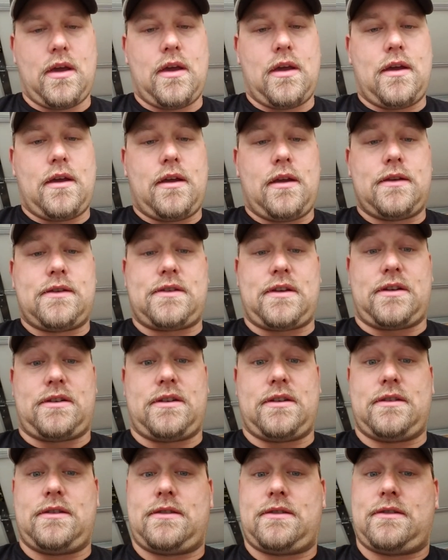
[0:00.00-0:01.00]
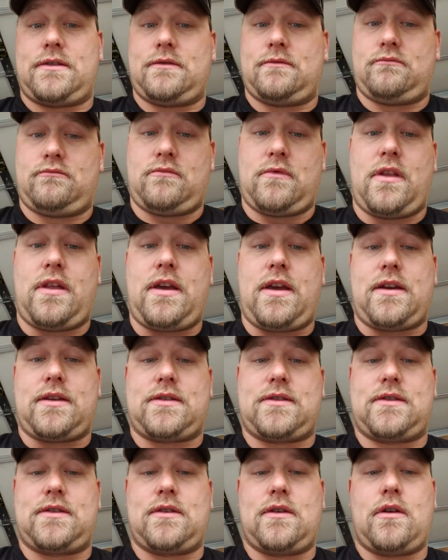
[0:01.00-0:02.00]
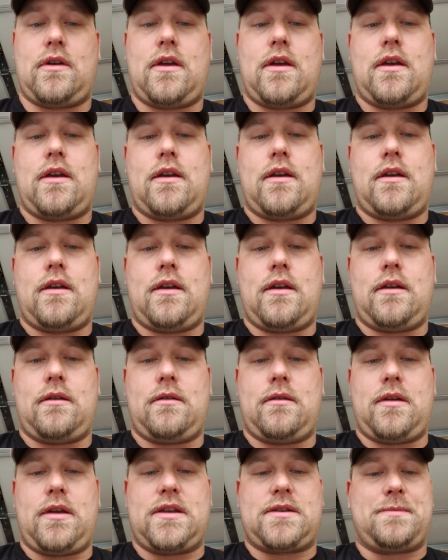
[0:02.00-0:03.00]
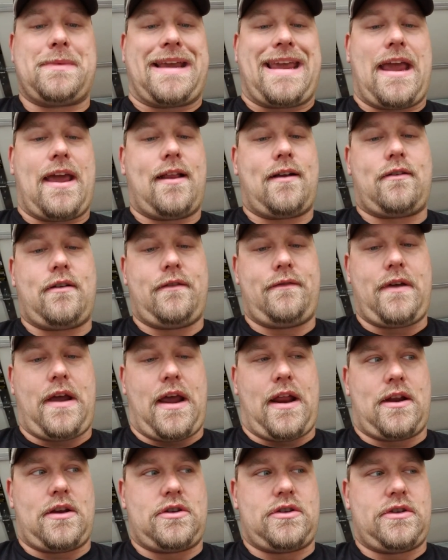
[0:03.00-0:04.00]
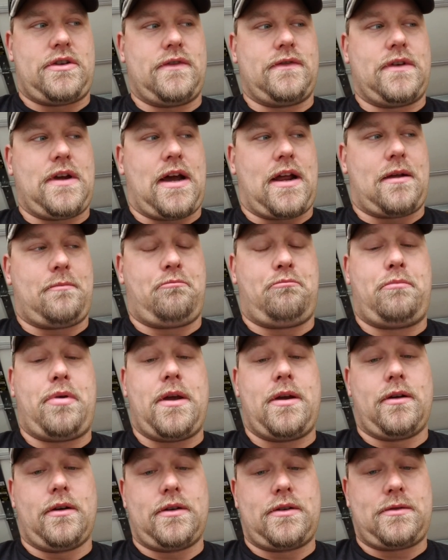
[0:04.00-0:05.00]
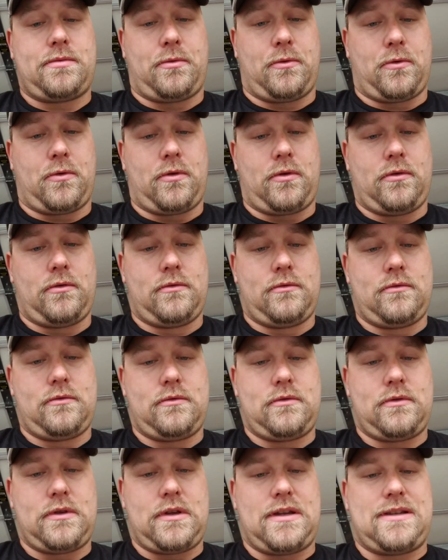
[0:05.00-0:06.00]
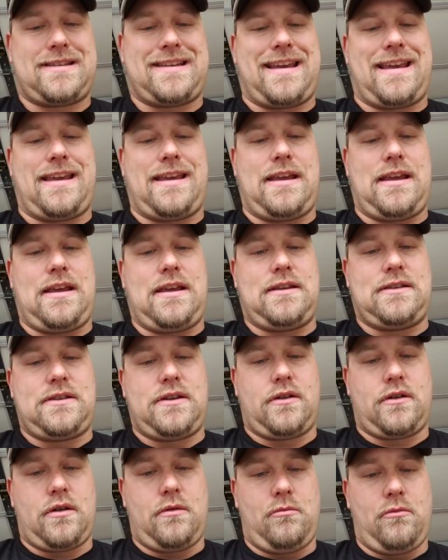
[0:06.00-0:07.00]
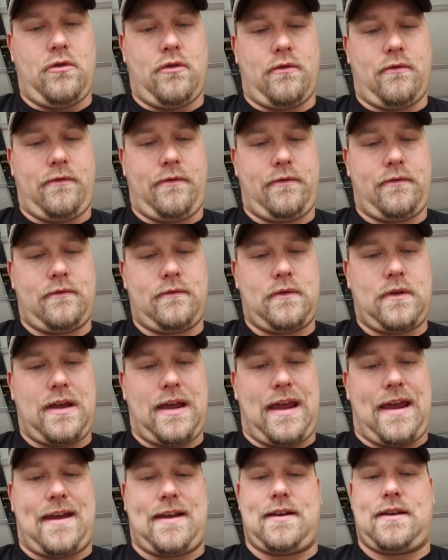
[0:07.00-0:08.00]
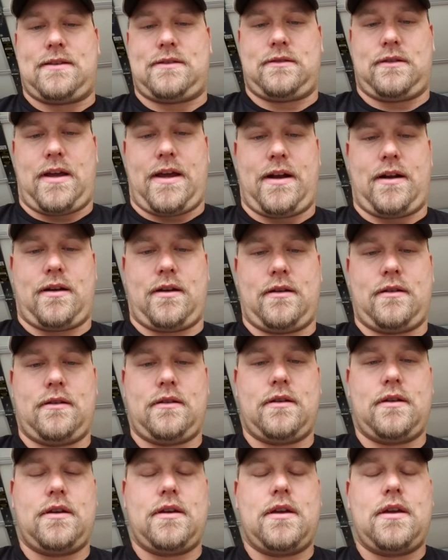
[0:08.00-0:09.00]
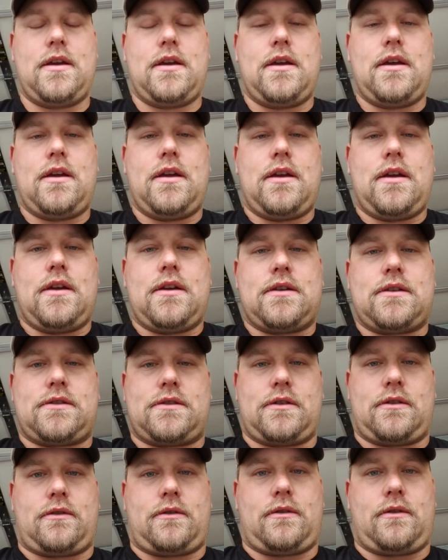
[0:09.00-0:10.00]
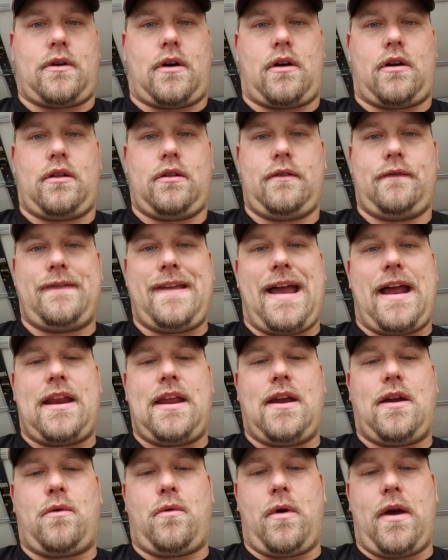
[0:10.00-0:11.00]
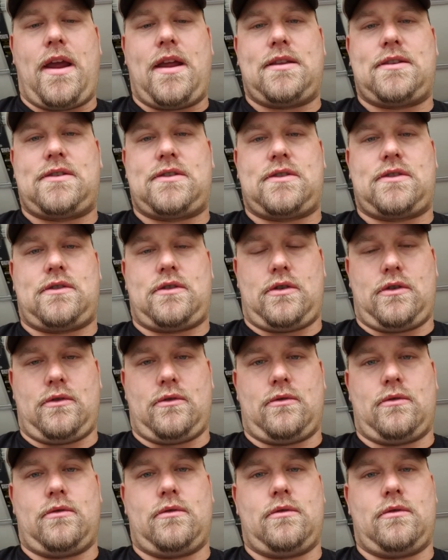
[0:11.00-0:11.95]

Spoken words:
such as this, it's mechanical advantage. So you've got a bigger spool, it's easier to move, and it's lighter. So all of that equates to